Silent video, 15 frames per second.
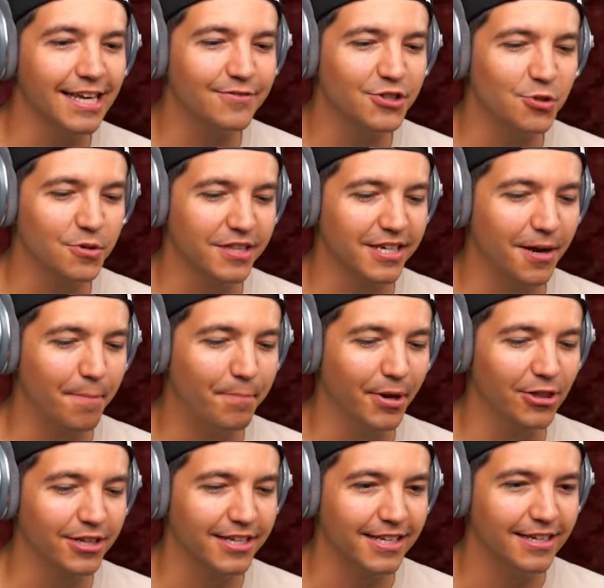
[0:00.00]
gives you the
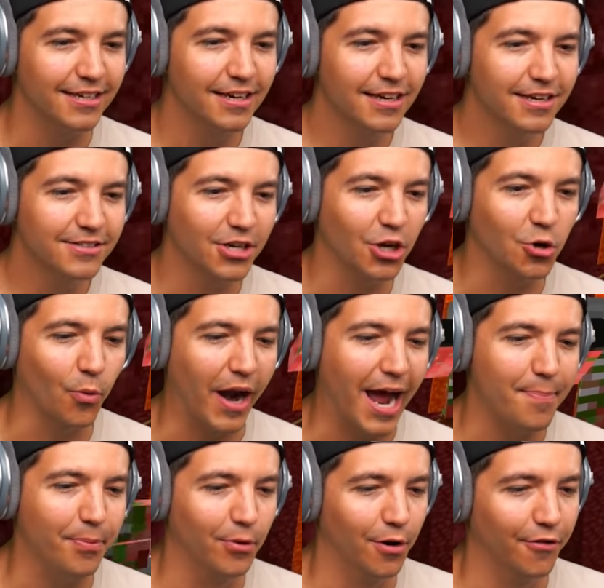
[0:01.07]
ability to
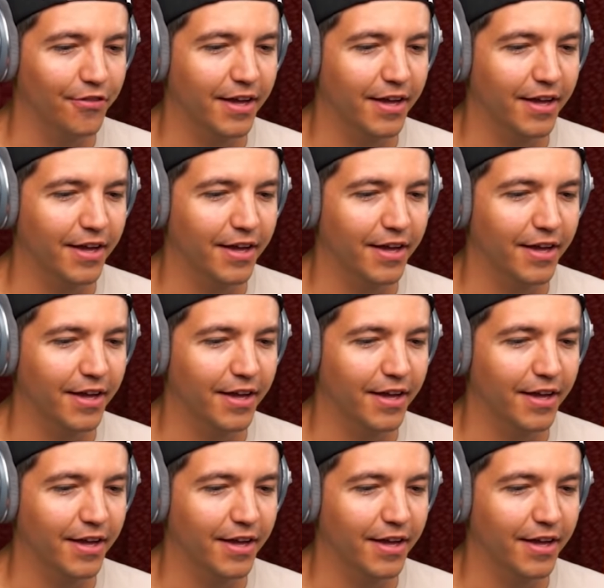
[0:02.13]
grapple to